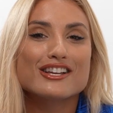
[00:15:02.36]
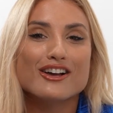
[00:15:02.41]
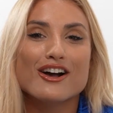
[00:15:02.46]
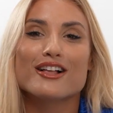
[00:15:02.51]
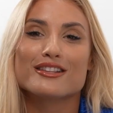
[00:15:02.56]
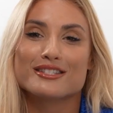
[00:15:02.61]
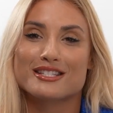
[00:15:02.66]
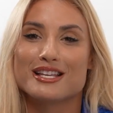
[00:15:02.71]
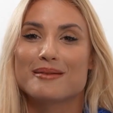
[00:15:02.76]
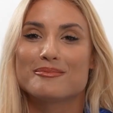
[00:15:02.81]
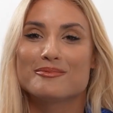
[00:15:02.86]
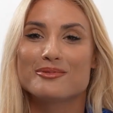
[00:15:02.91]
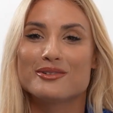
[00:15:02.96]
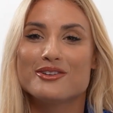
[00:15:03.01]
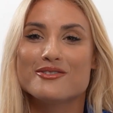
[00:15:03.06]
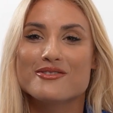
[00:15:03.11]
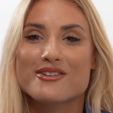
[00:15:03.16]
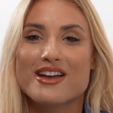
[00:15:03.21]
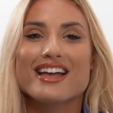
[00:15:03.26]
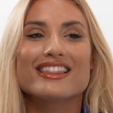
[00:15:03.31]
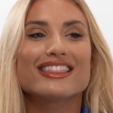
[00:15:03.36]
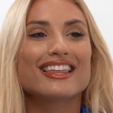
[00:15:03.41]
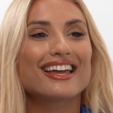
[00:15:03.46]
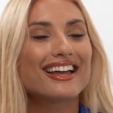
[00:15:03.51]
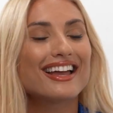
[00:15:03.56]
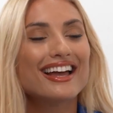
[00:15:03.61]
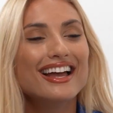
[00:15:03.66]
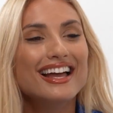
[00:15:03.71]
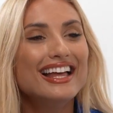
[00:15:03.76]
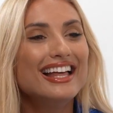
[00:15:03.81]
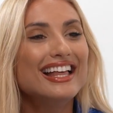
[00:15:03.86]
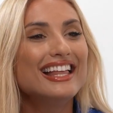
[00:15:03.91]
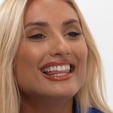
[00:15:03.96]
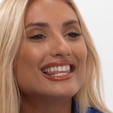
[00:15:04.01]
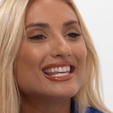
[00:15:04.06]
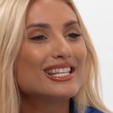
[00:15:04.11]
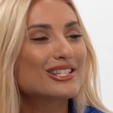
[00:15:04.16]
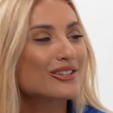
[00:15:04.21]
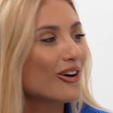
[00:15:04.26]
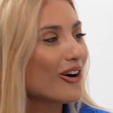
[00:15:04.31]
concept when you get like
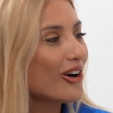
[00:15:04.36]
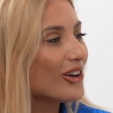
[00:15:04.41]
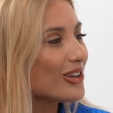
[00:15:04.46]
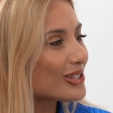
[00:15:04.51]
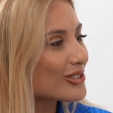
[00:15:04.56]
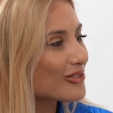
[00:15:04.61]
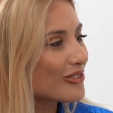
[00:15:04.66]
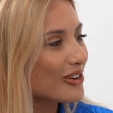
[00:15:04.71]
these calls